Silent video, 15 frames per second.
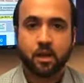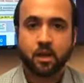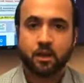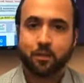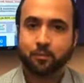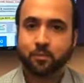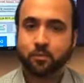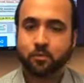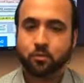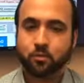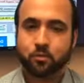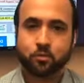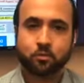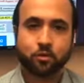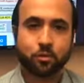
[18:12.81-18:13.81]
Um,
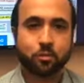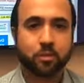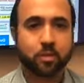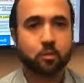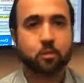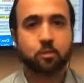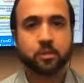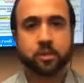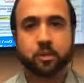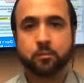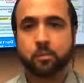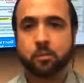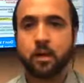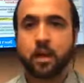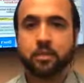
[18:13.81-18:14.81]
you should appeal, but keep
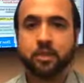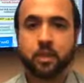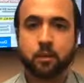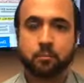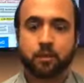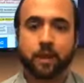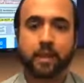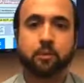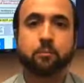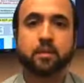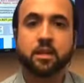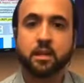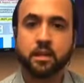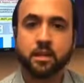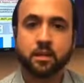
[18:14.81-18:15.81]
in mind that by
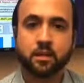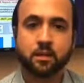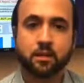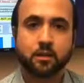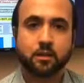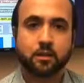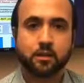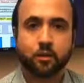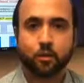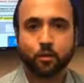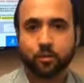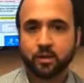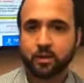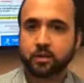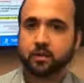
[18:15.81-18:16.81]
appealing, you're
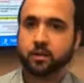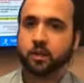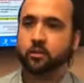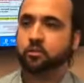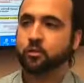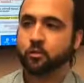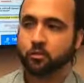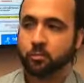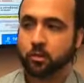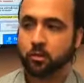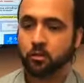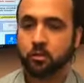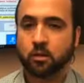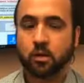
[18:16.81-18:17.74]
appealing next year's bill.